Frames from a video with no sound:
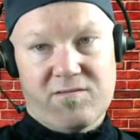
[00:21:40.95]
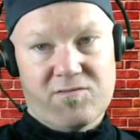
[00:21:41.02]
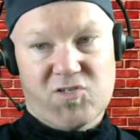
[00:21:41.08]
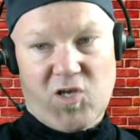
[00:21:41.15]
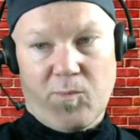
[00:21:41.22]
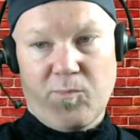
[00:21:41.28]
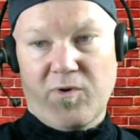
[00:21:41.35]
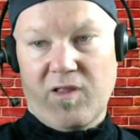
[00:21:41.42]

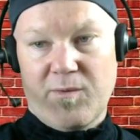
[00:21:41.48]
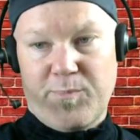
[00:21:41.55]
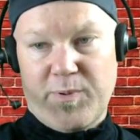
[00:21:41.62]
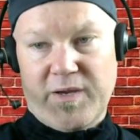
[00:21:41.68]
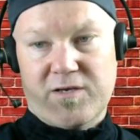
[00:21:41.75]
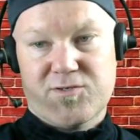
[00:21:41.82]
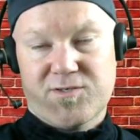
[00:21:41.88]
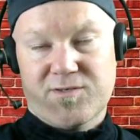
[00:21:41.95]
Summer
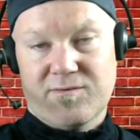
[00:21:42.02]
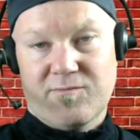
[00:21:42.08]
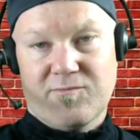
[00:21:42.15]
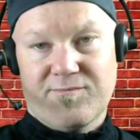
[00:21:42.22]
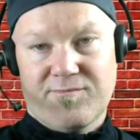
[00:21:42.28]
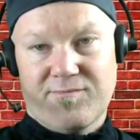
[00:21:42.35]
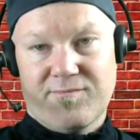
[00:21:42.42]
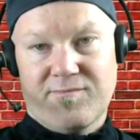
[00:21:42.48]
Olympics
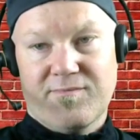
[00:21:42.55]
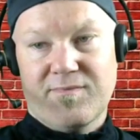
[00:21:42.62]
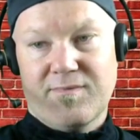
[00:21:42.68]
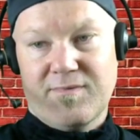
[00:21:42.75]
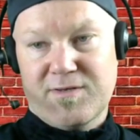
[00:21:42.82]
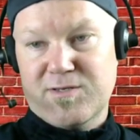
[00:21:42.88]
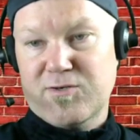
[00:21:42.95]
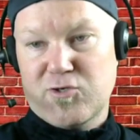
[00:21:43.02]

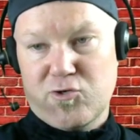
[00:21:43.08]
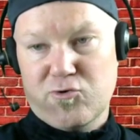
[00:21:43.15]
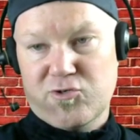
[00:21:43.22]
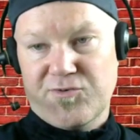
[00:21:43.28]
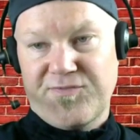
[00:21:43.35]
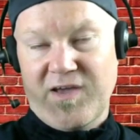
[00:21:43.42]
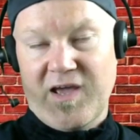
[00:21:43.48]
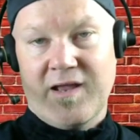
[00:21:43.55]
is a huge
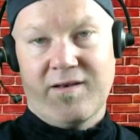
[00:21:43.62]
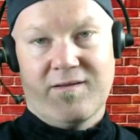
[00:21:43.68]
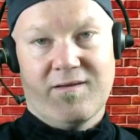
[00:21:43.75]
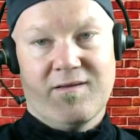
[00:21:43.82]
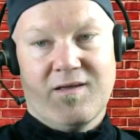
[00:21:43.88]
event.